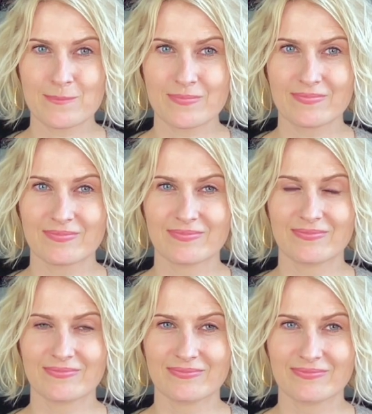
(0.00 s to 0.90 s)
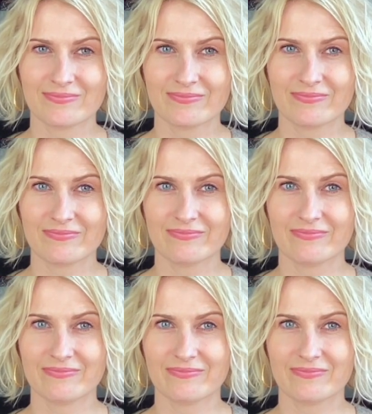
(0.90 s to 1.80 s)

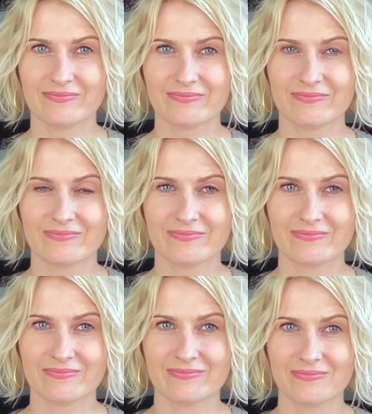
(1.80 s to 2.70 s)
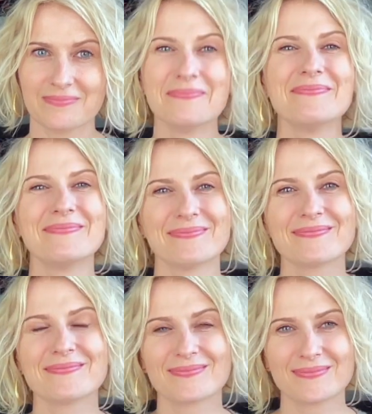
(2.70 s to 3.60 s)

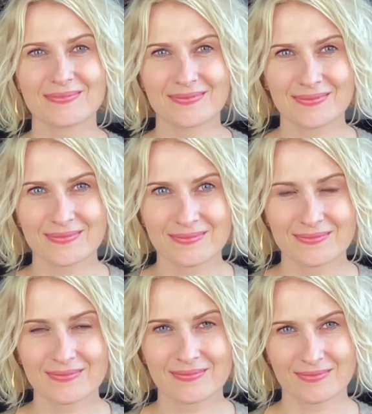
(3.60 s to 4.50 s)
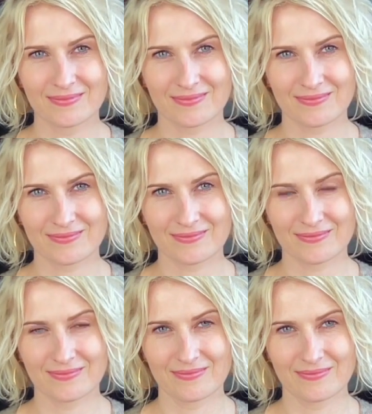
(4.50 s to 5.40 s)

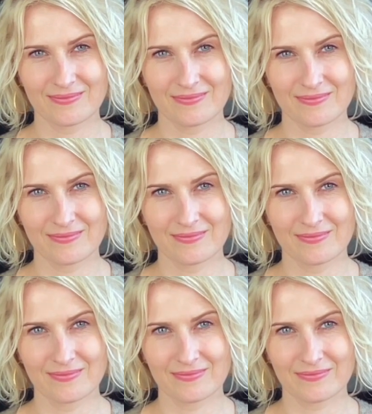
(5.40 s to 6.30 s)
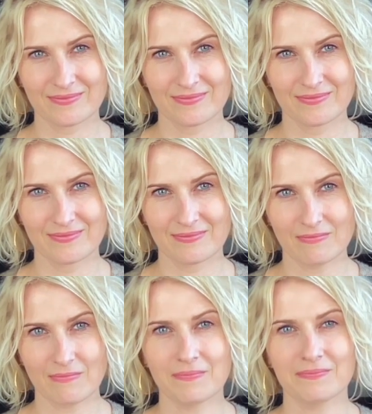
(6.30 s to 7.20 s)

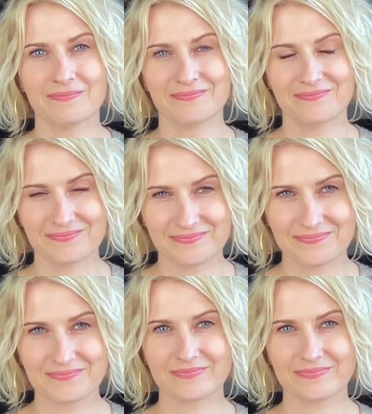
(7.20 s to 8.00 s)
The person shown says nothing.